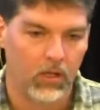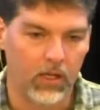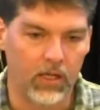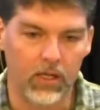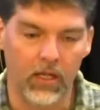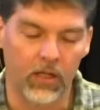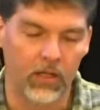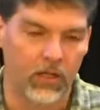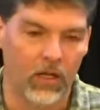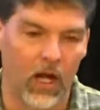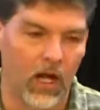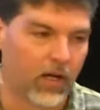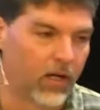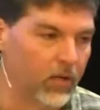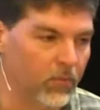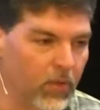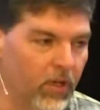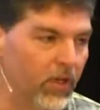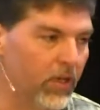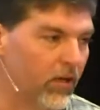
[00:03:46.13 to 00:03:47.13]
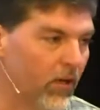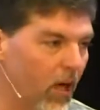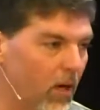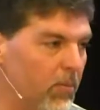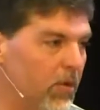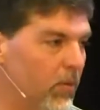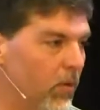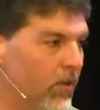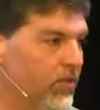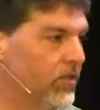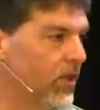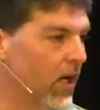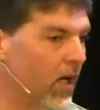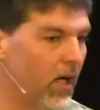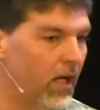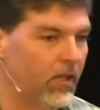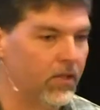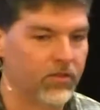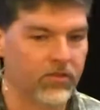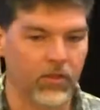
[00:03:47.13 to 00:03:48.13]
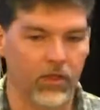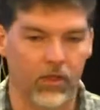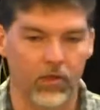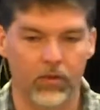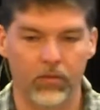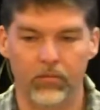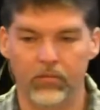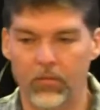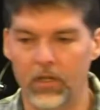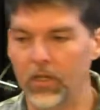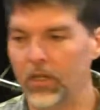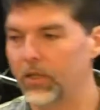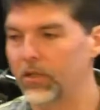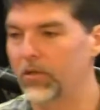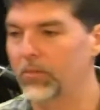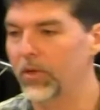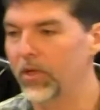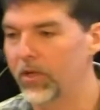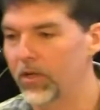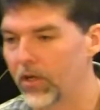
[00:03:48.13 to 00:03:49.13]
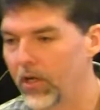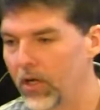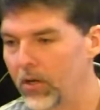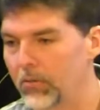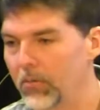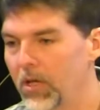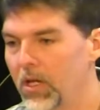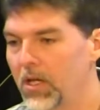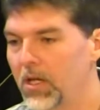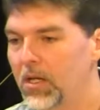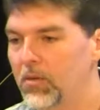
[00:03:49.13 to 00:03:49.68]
he did not commit a crime. He was God, so he didn't commit a crime.